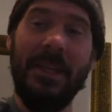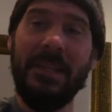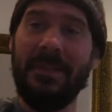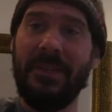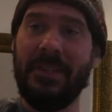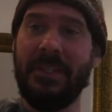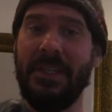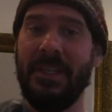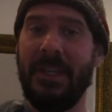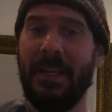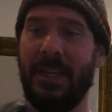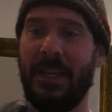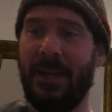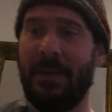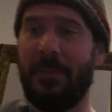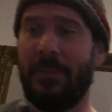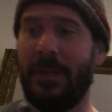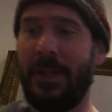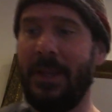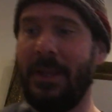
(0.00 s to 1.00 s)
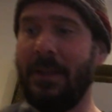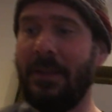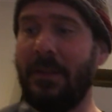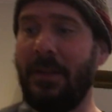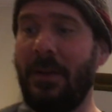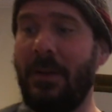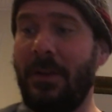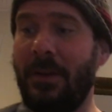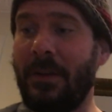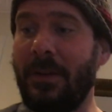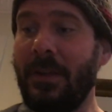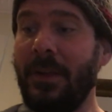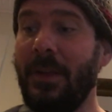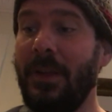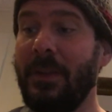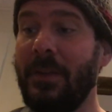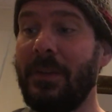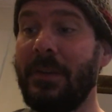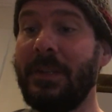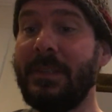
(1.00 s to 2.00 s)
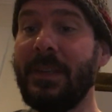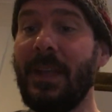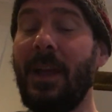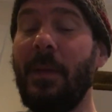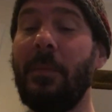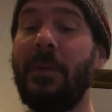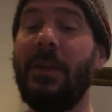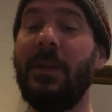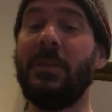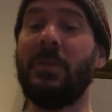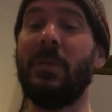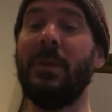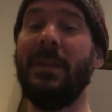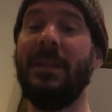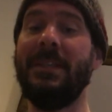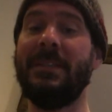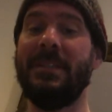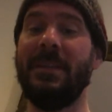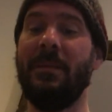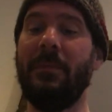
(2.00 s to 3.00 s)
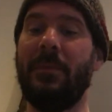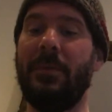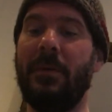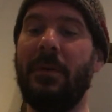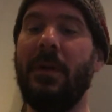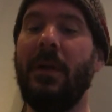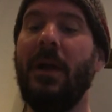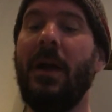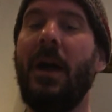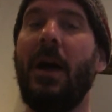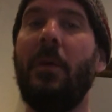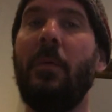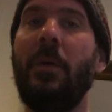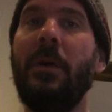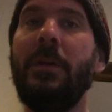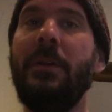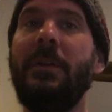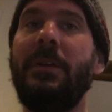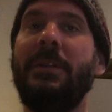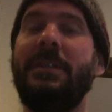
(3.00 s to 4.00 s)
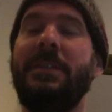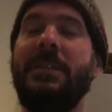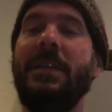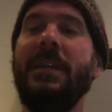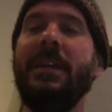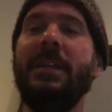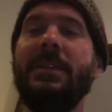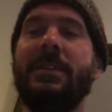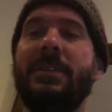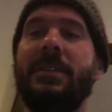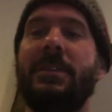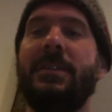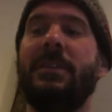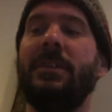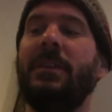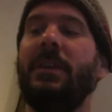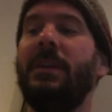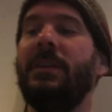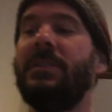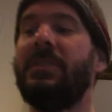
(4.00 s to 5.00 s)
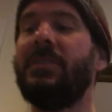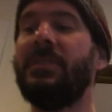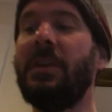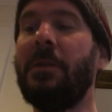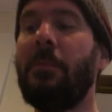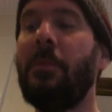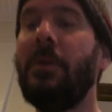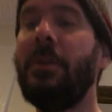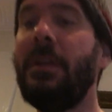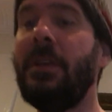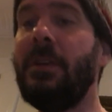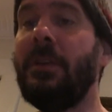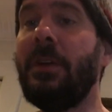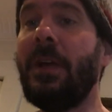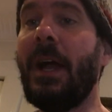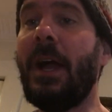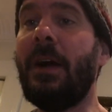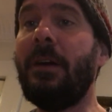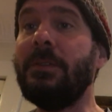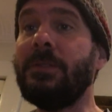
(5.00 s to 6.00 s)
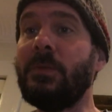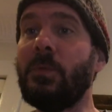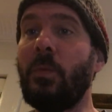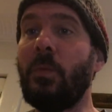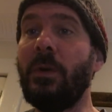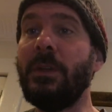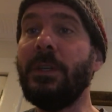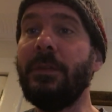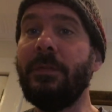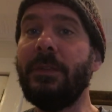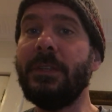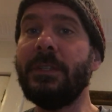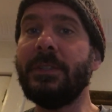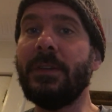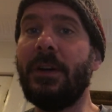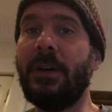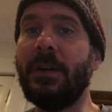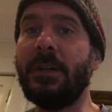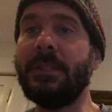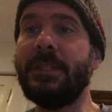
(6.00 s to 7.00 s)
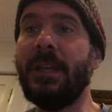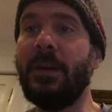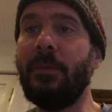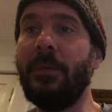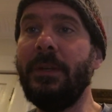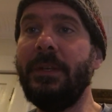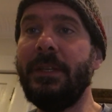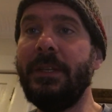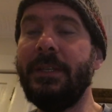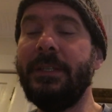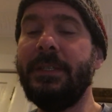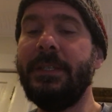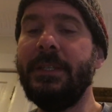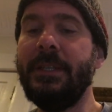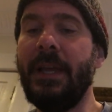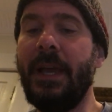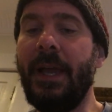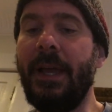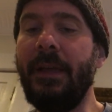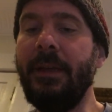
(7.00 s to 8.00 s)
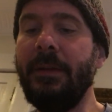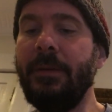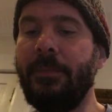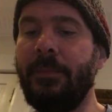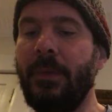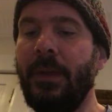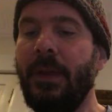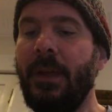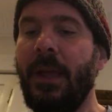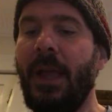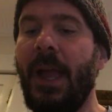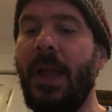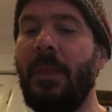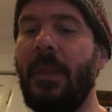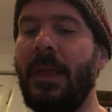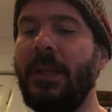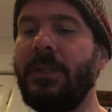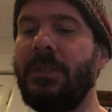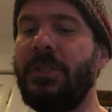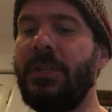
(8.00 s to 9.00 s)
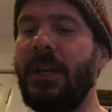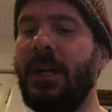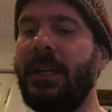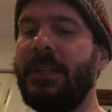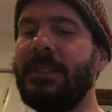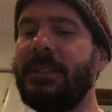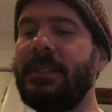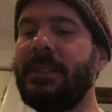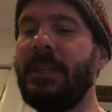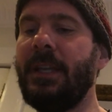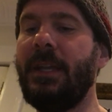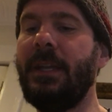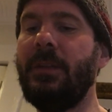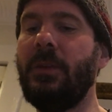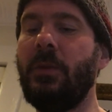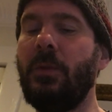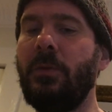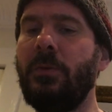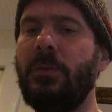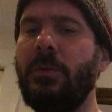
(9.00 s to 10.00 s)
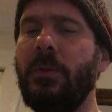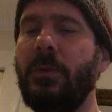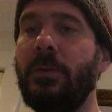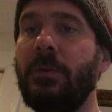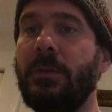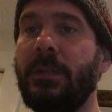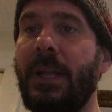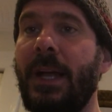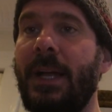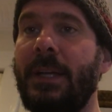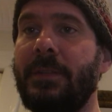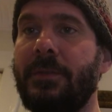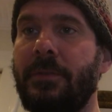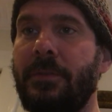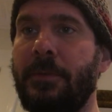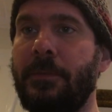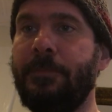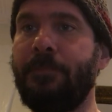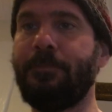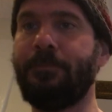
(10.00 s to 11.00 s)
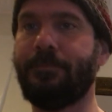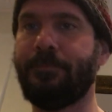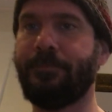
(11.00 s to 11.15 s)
for singing and playing along. Your assignment is really simple. I want you to teach someone in your house one of the songs that we did today, and then just in Google Classroom,